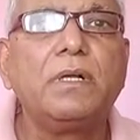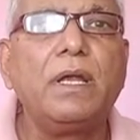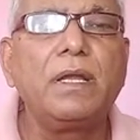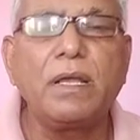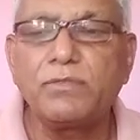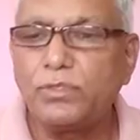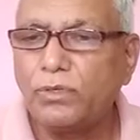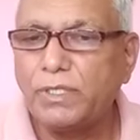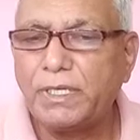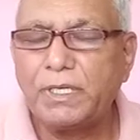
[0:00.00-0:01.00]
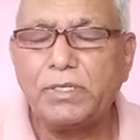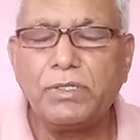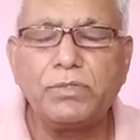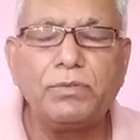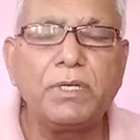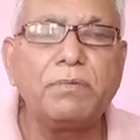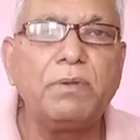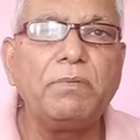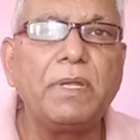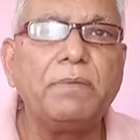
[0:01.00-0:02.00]
and I'm sure that a student will
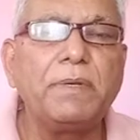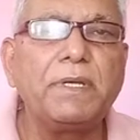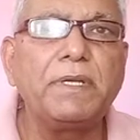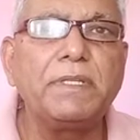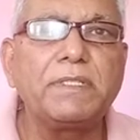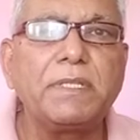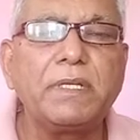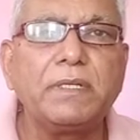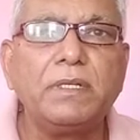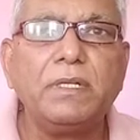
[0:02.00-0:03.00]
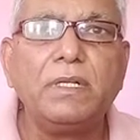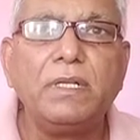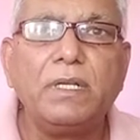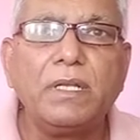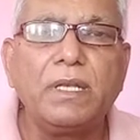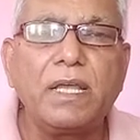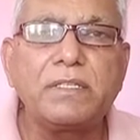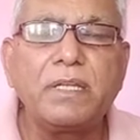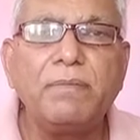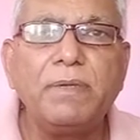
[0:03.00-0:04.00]
be benefited this thing.
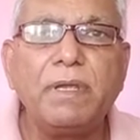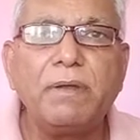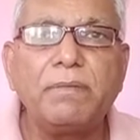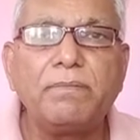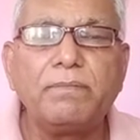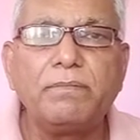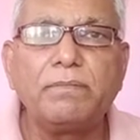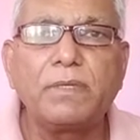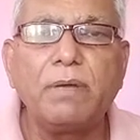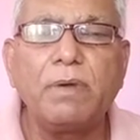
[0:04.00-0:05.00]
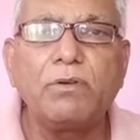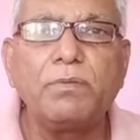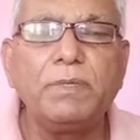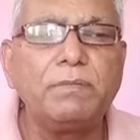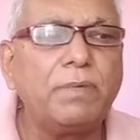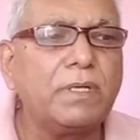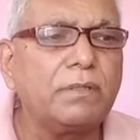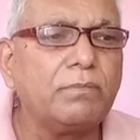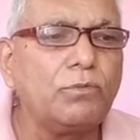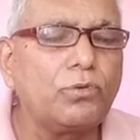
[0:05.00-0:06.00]
Last time we had come out with
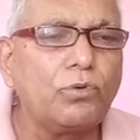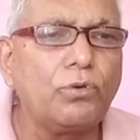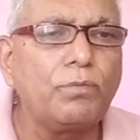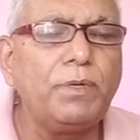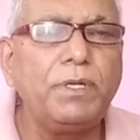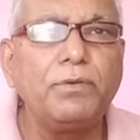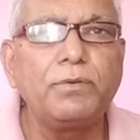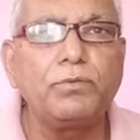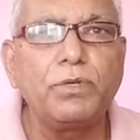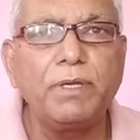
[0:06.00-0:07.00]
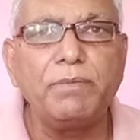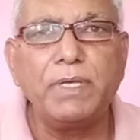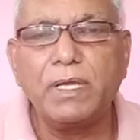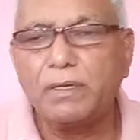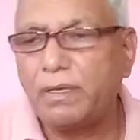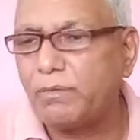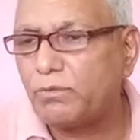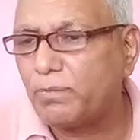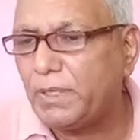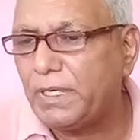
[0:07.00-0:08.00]
one moot court video. Today we are
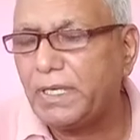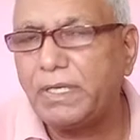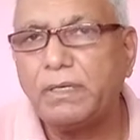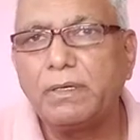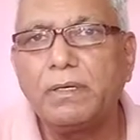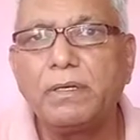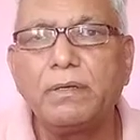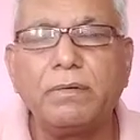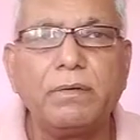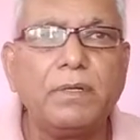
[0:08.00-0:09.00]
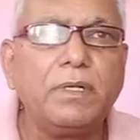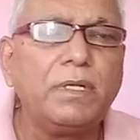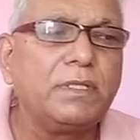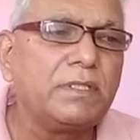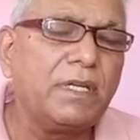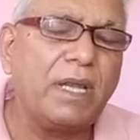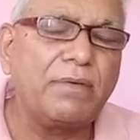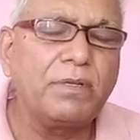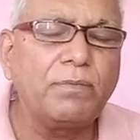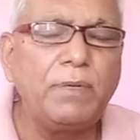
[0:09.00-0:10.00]
about pleading, say
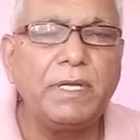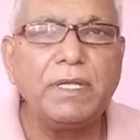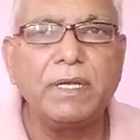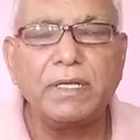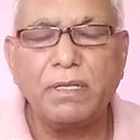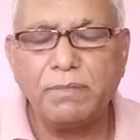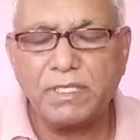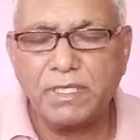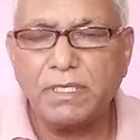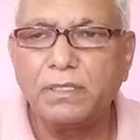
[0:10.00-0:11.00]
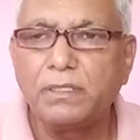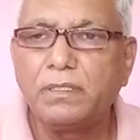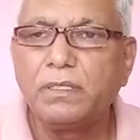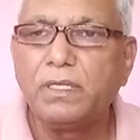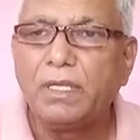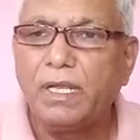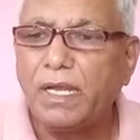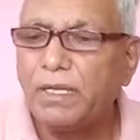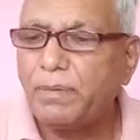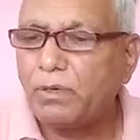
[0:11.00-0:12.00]
drafting, pleading, and conveyancing.
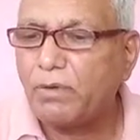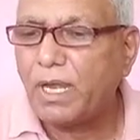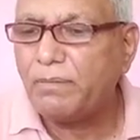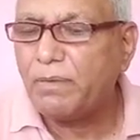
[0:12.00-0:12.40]
And if required,